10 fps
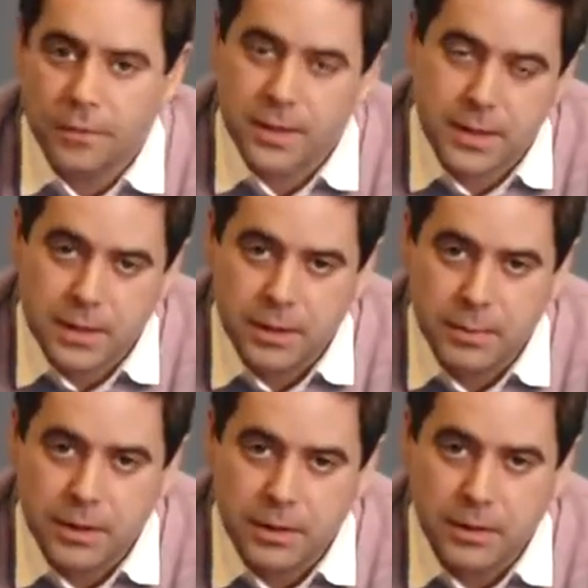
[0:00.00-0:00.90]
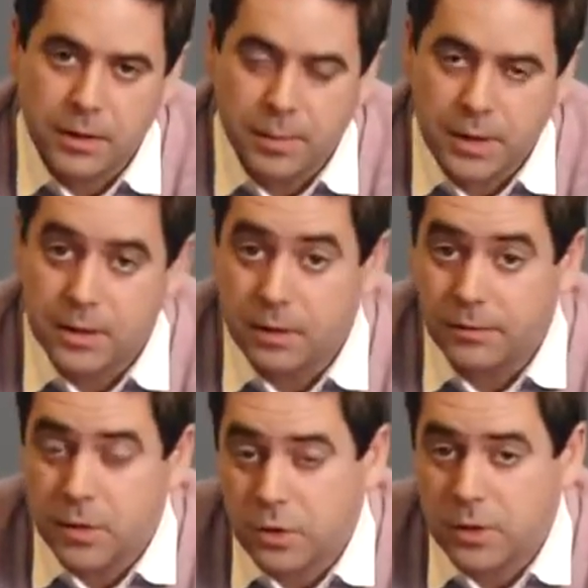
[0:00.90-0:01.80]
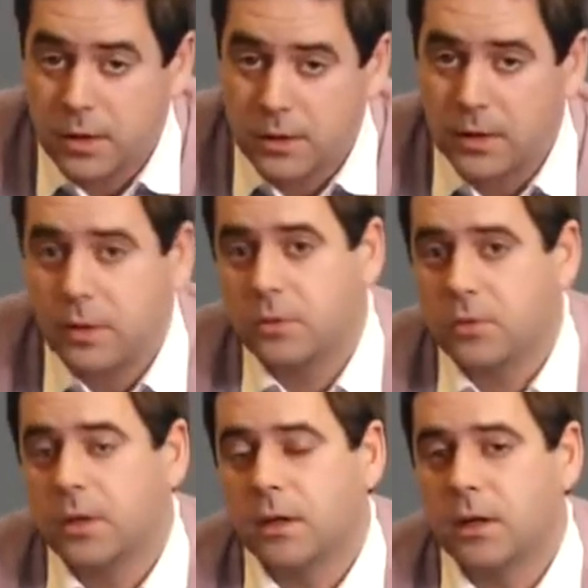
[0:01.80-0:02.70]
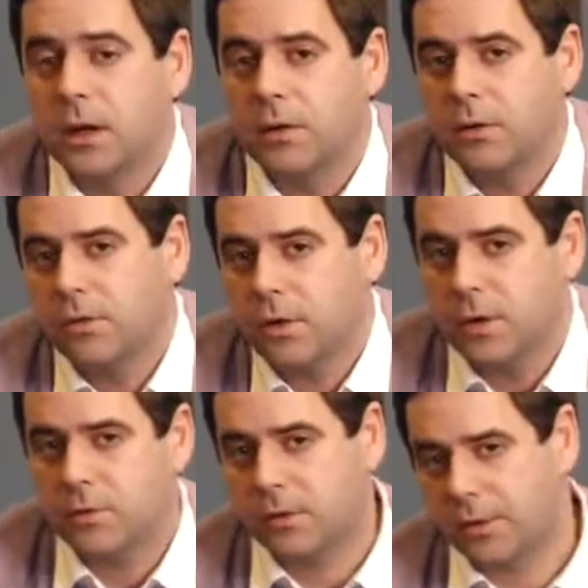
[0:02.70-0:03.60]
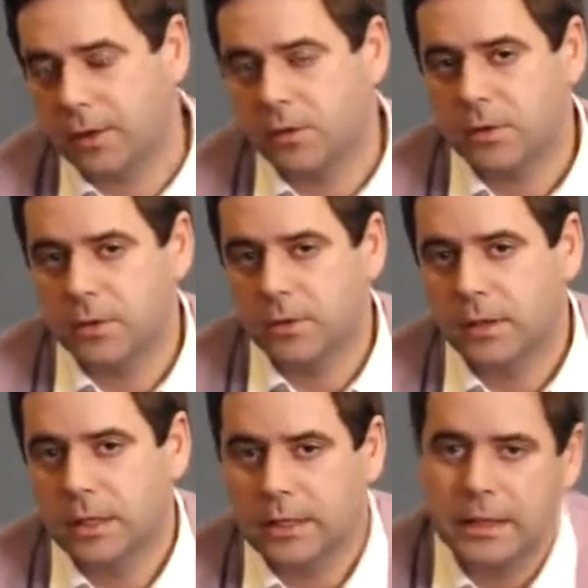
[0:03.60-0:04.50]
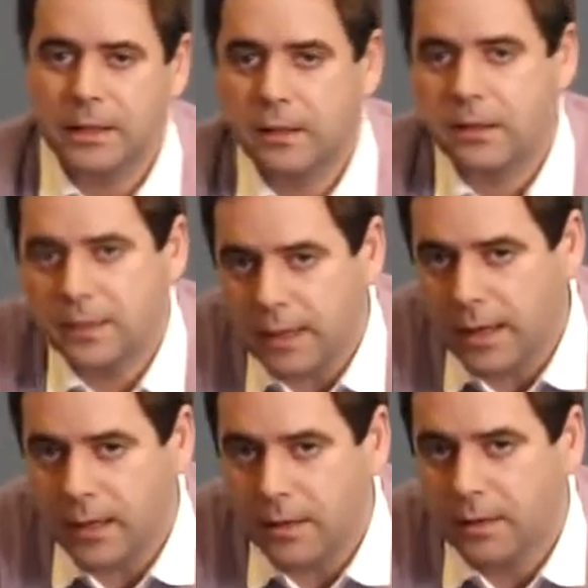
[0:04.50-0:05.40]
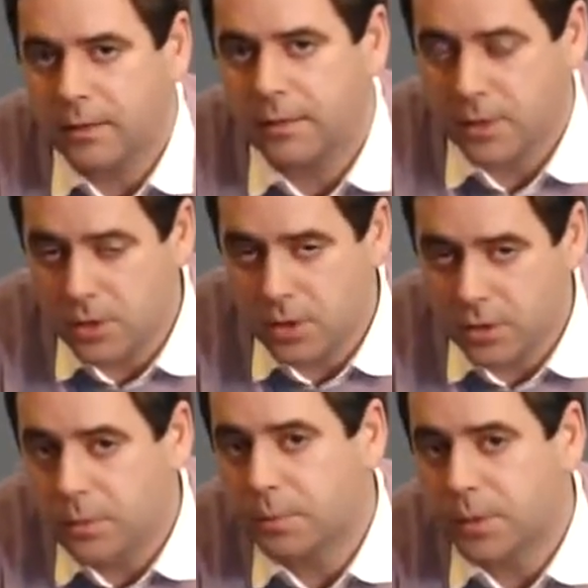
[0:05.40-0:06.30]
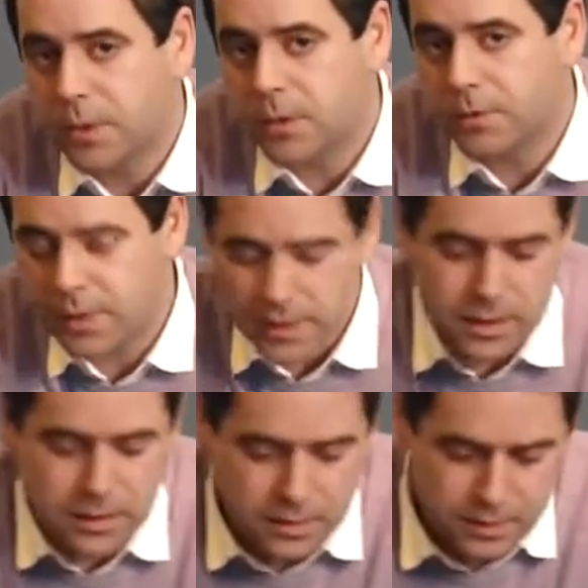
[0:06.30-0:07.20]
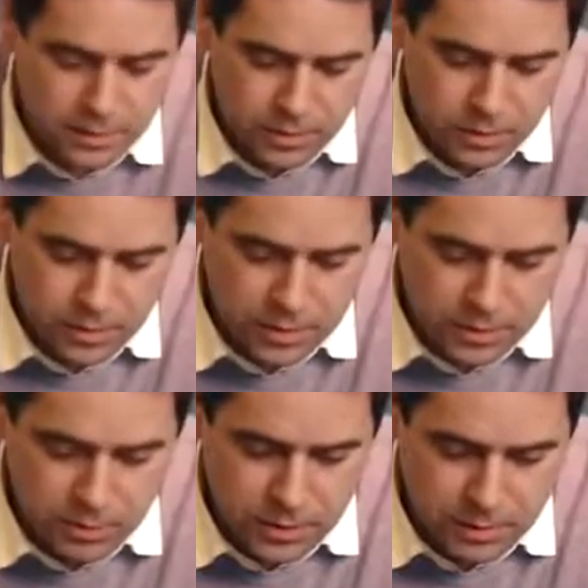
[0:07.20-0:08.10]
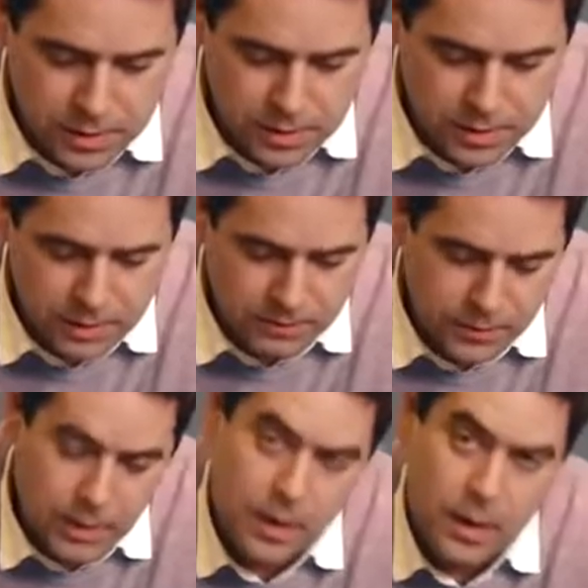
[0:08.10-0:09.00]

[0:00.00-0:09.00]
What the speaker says: of the 60 million obese individuals in that country, around 300,000 are likely to die this year because of diseases associated with obesity.